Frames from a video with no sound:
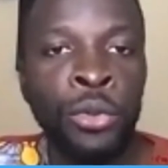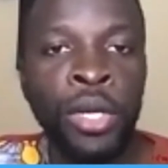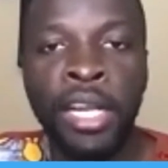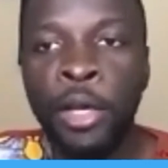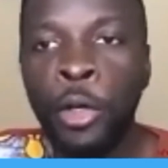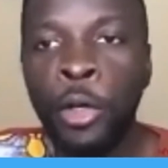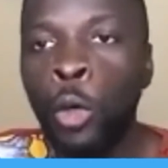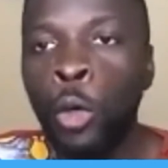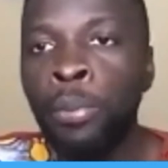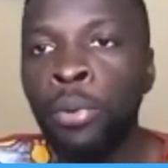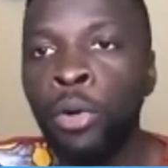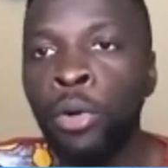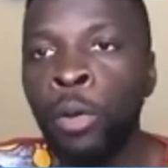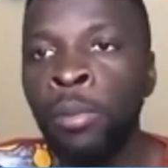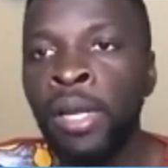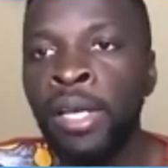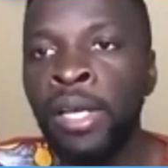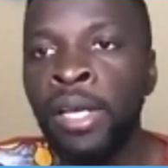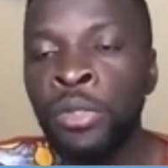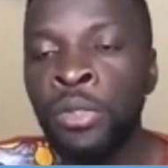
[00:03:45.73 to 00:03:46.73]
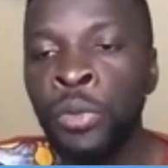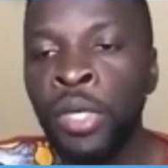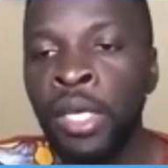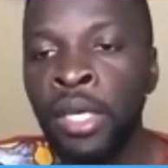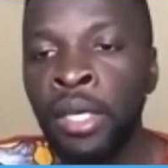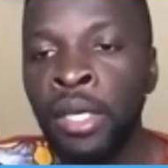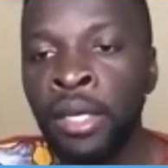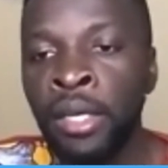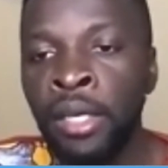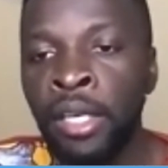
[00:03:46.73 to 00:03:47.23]
And I hope probably as
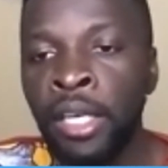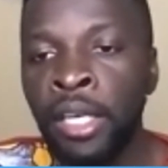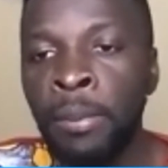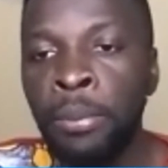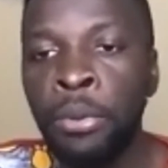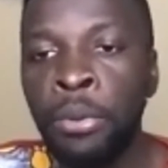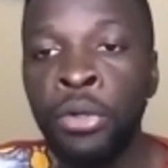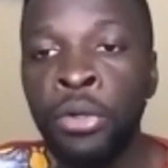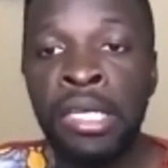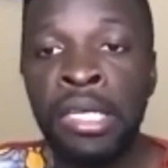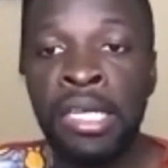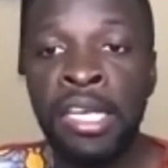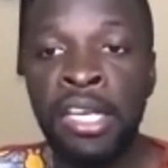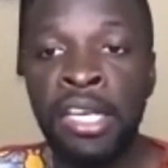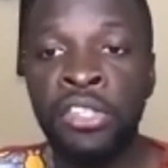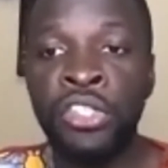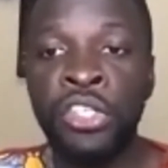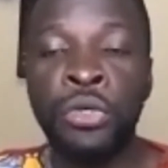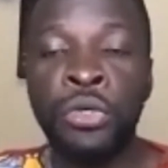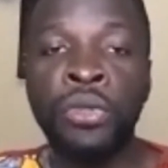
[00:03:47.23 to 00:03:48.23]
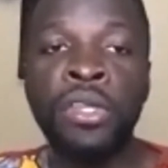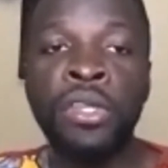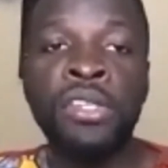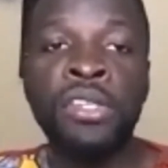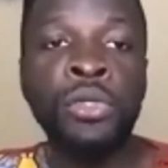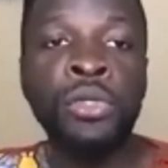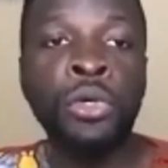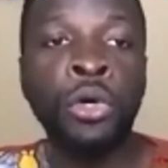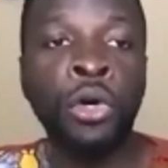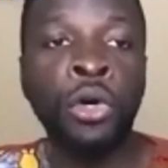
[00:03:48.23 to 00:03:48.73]
we keep on engaging on
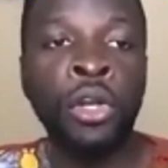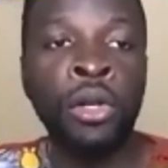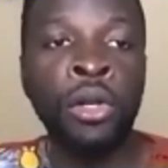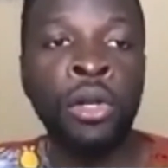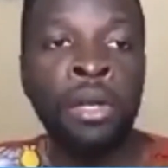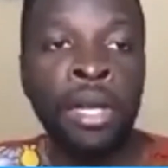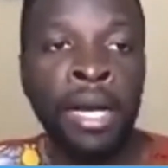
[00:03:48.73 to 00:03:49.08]
this call,